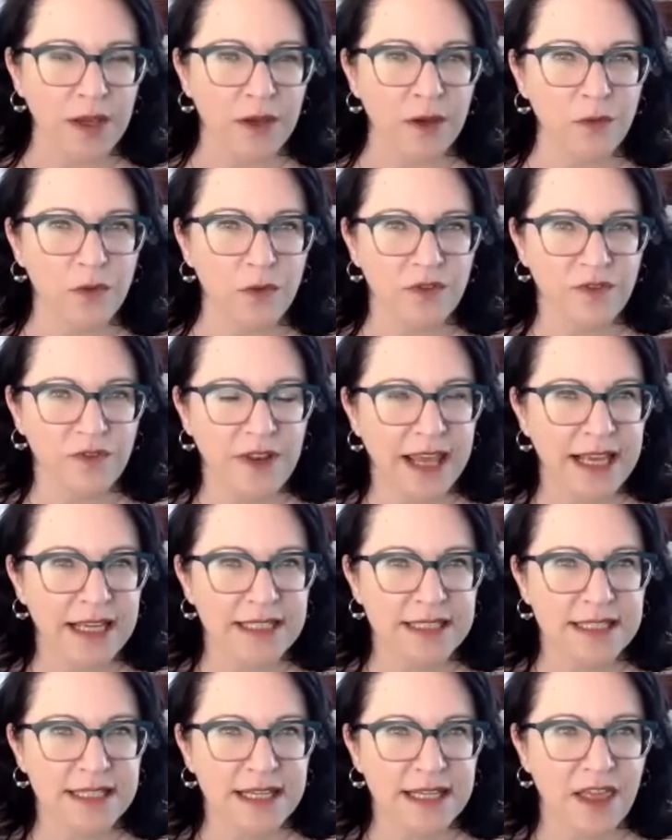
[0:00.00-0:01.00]

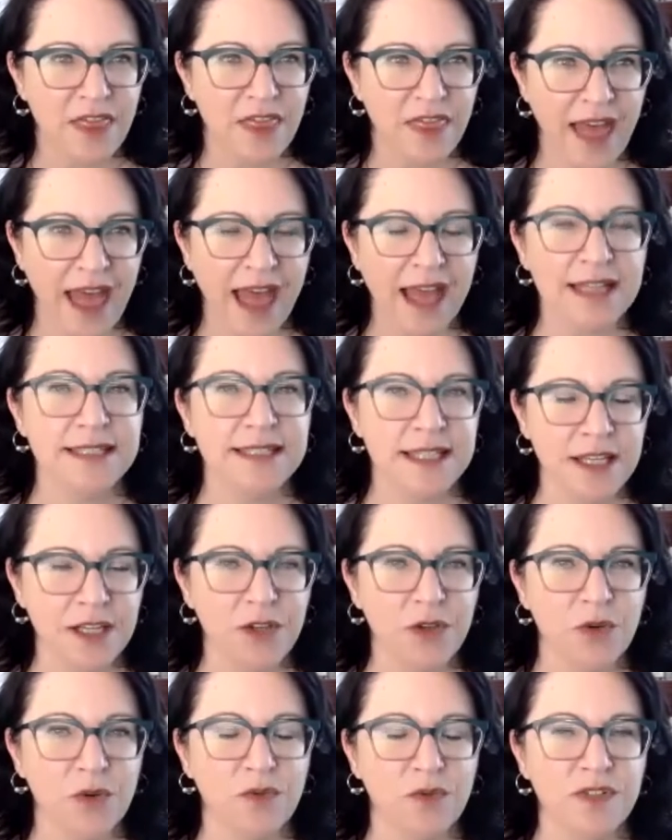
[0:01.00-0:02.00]
reflect that in
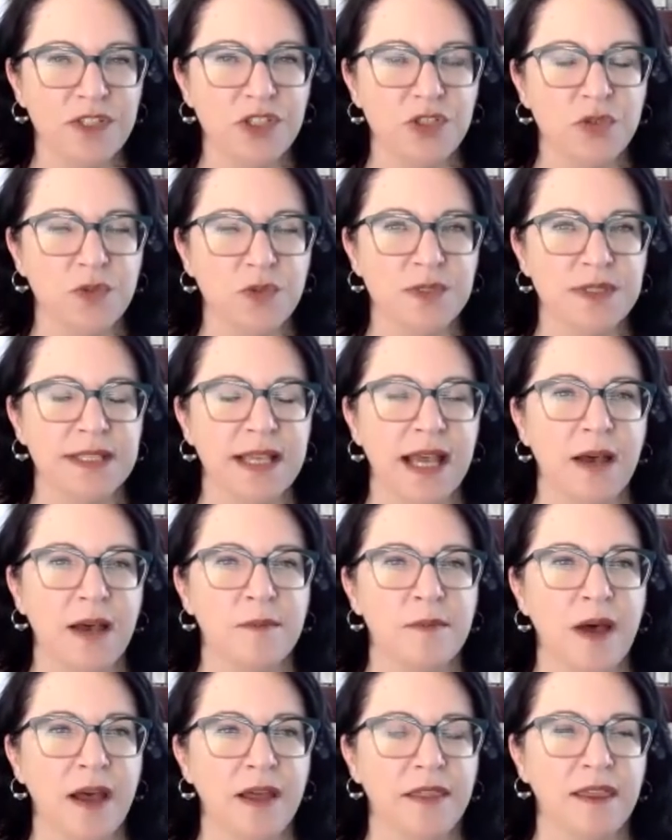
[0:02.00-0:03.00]
your visuals,
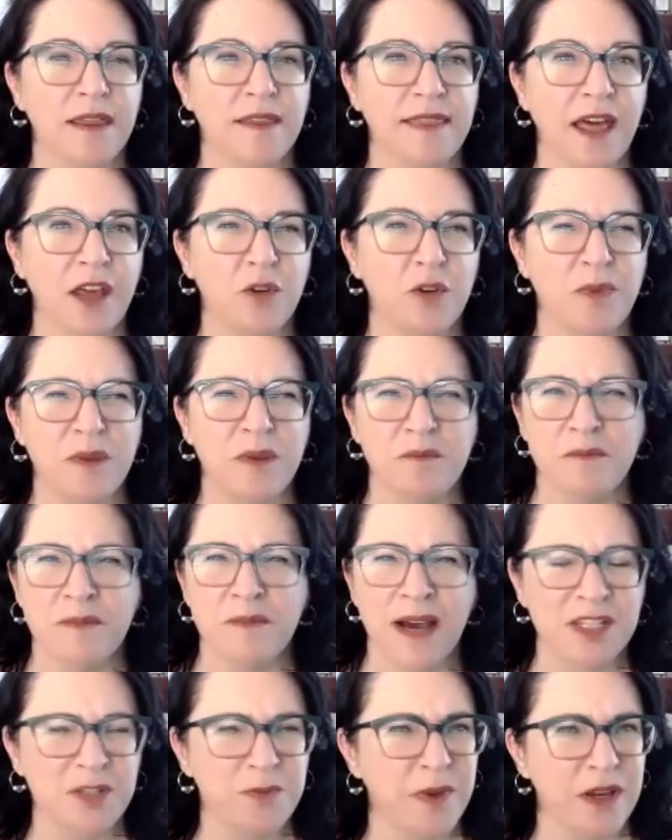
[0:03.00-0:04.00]
um, I think that'll be
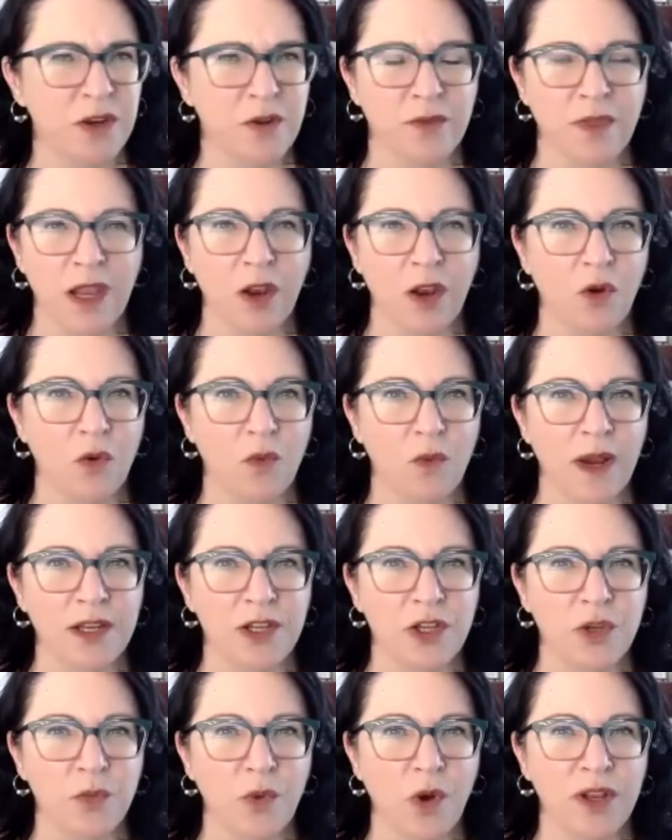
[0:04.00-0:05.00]
much better in the long run.
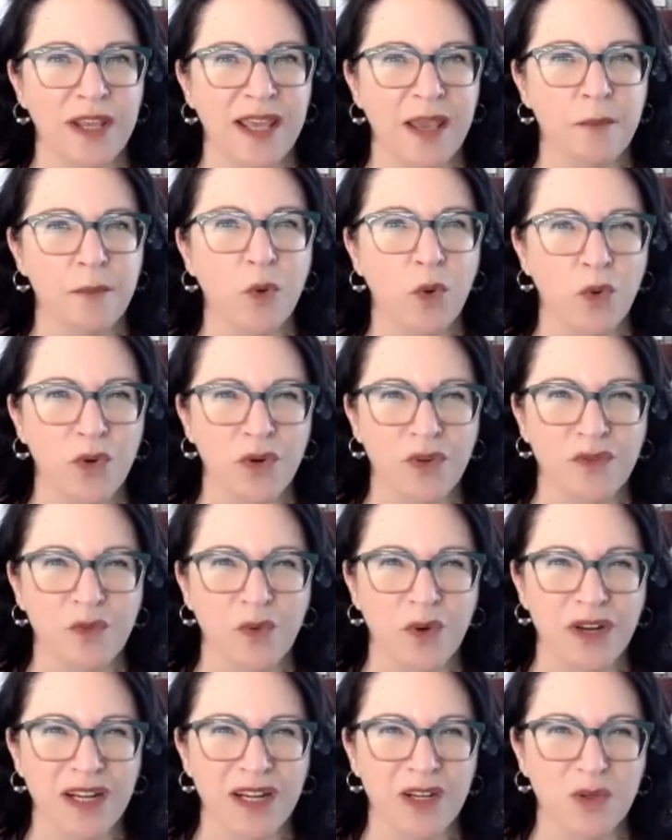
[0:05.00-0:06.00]
You won't get bored of
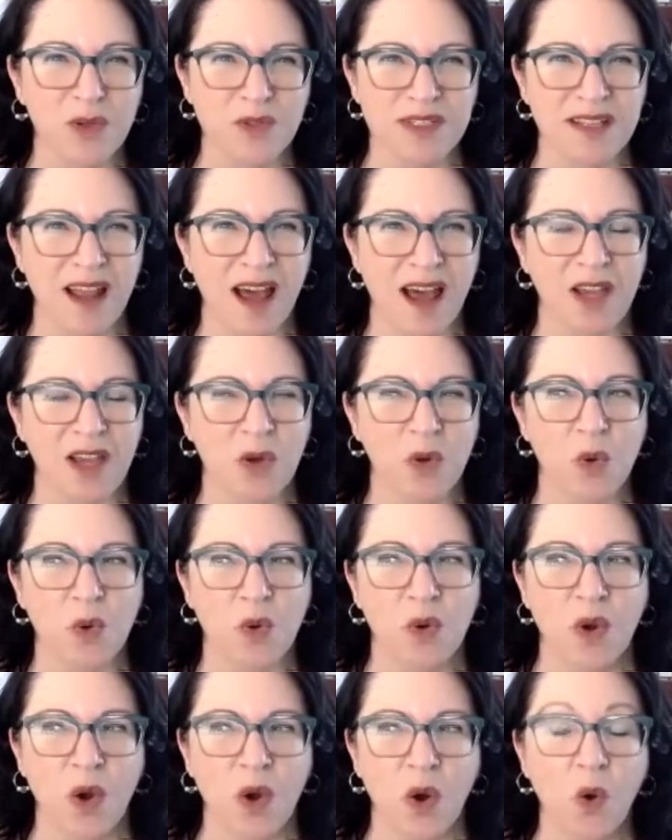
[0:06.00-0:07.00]
what it looks like,
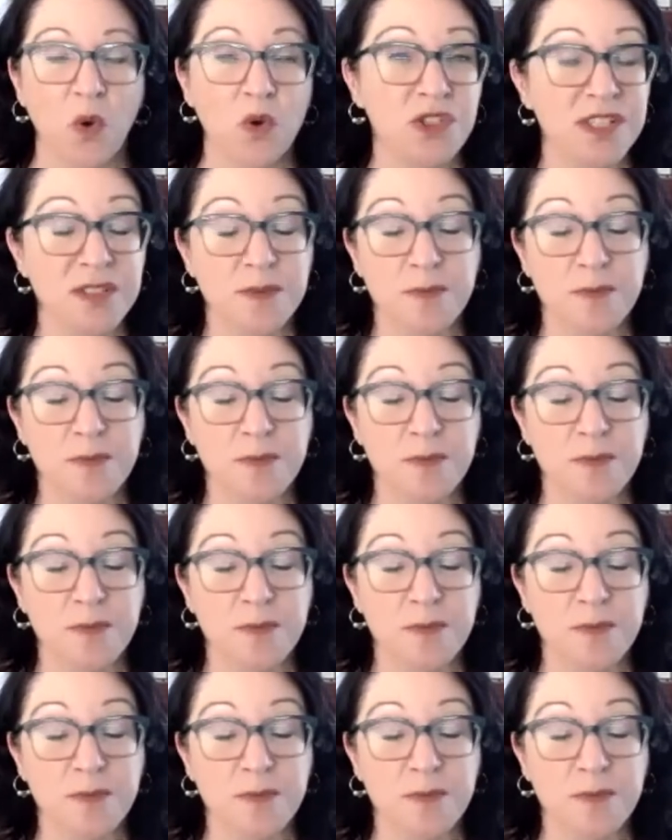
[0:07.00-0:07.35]
or or just